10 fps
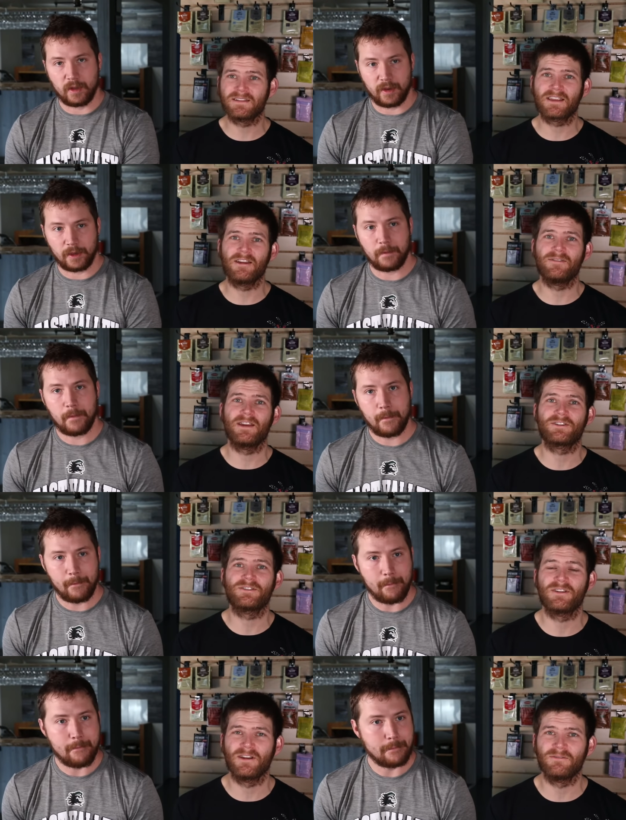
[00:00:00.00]
Speaker 1: really kind big. of
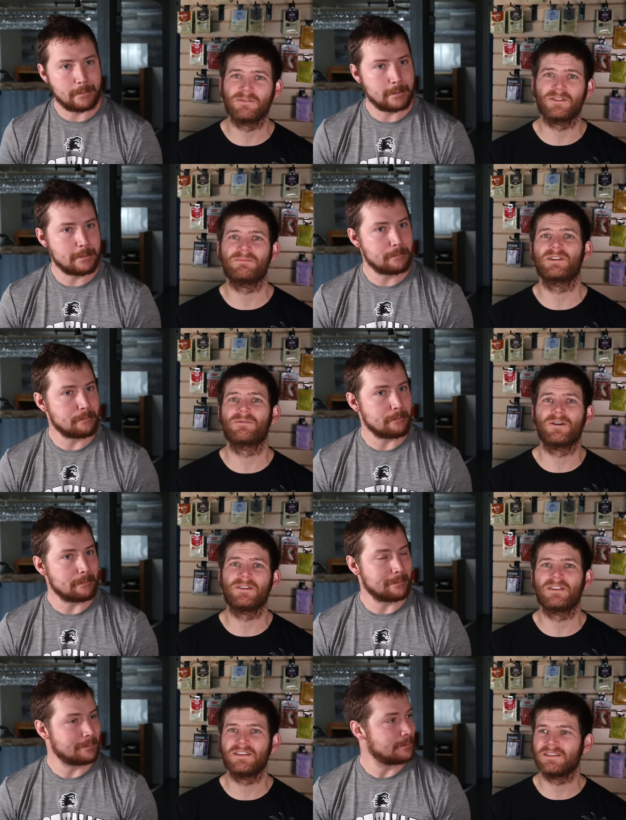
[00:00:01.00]
actually a, a really big
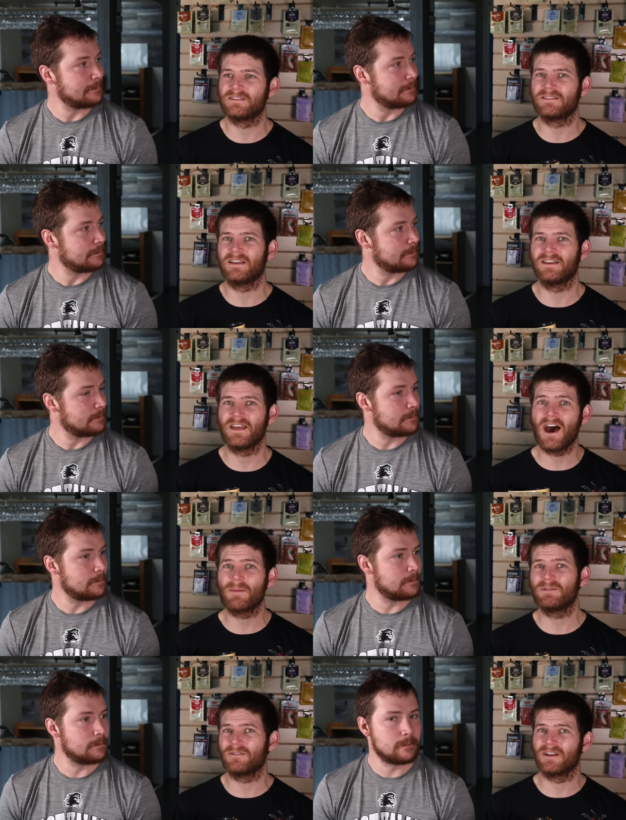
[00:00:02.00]
one is uh, the
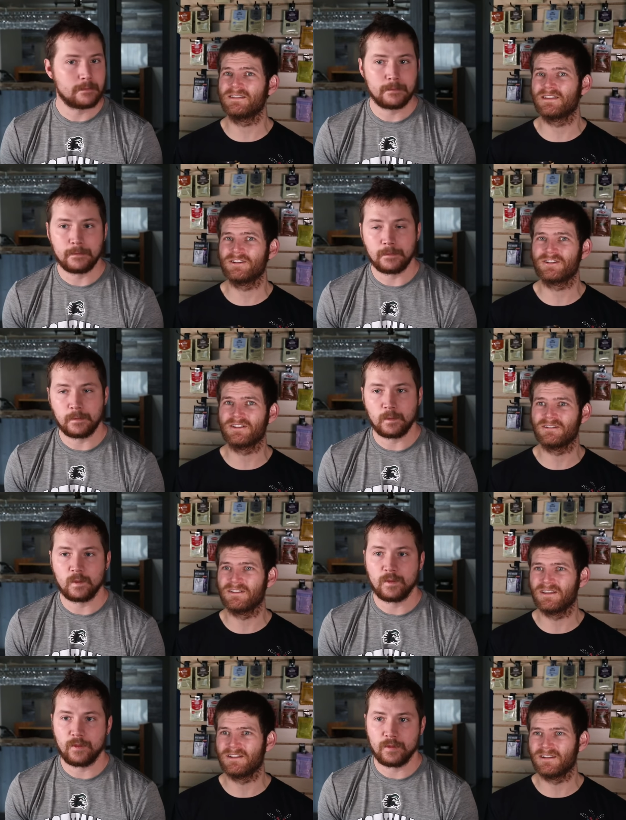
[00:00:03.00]
hop utilization and,
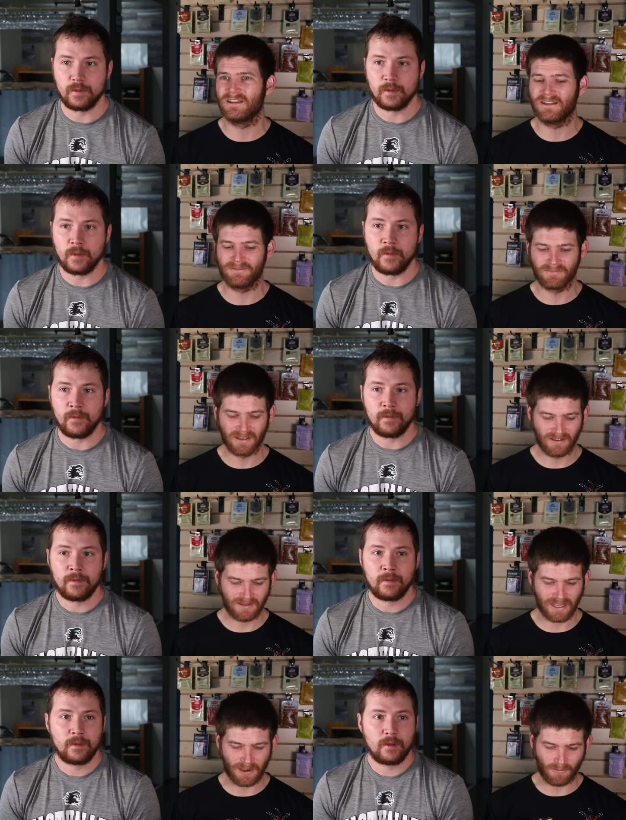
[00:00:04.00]
and uh,
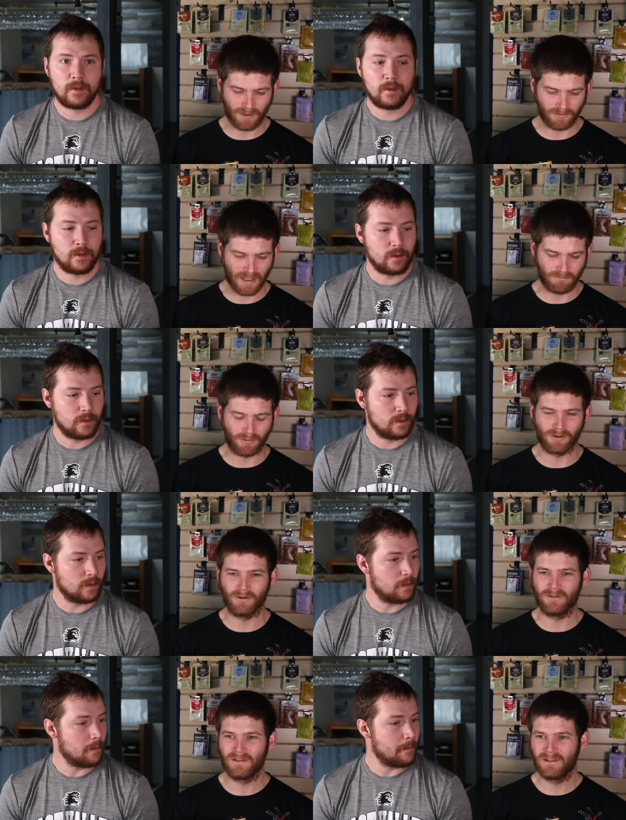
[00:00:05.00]
yeah, whether that
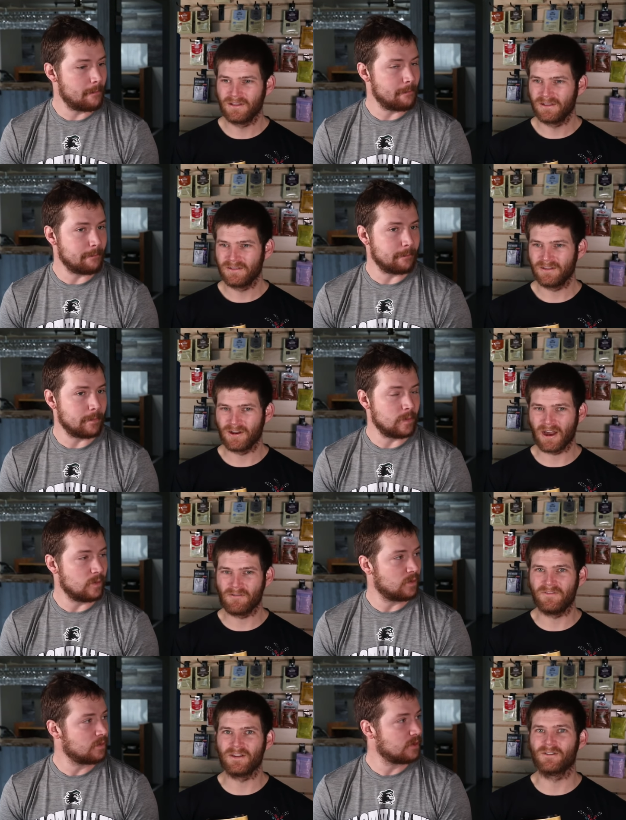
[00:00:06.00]
boil, you know, how
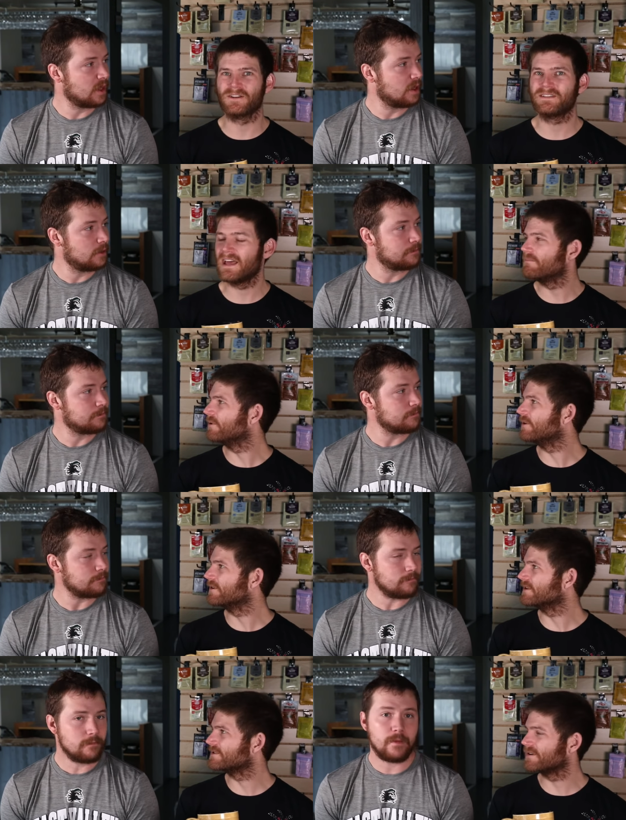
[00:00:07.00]
vigorous that
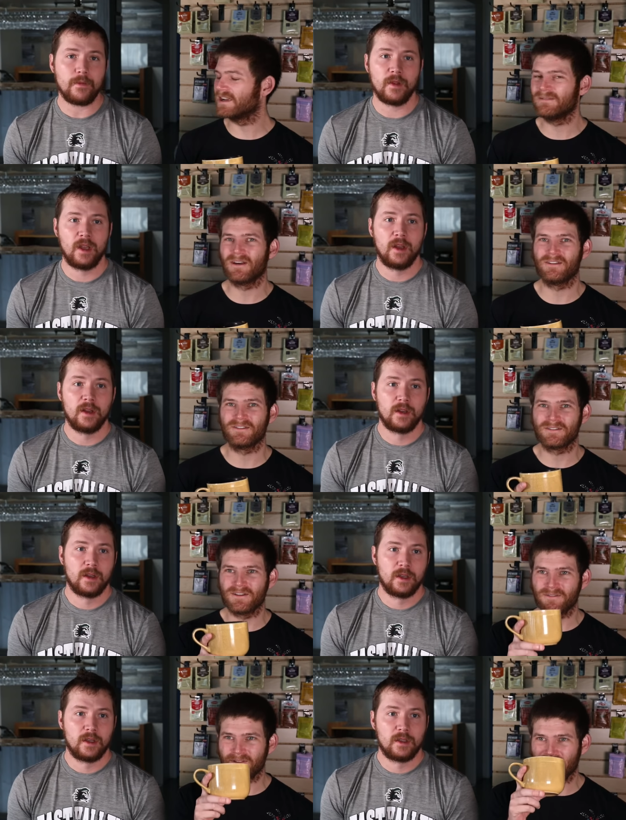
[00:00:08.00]
boil is, right, on your
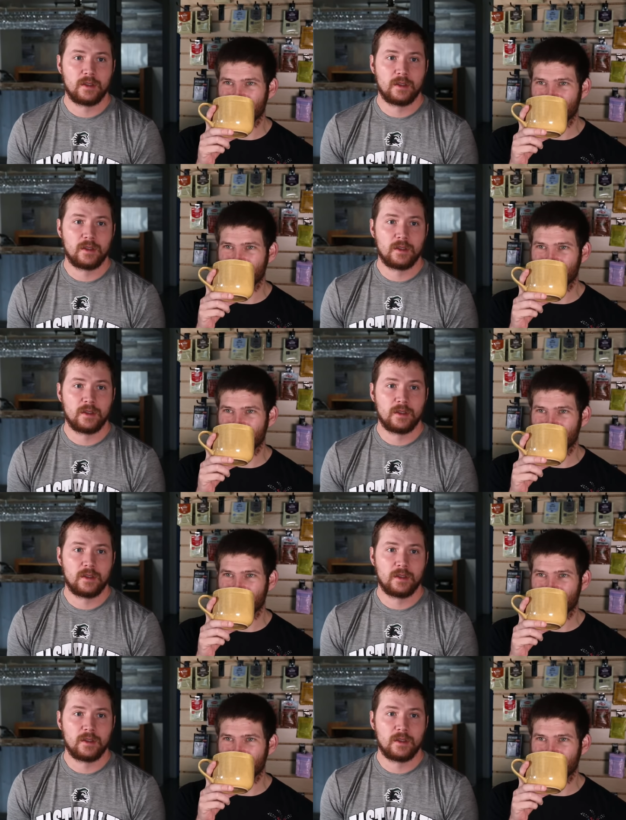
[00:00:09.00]
stovetop.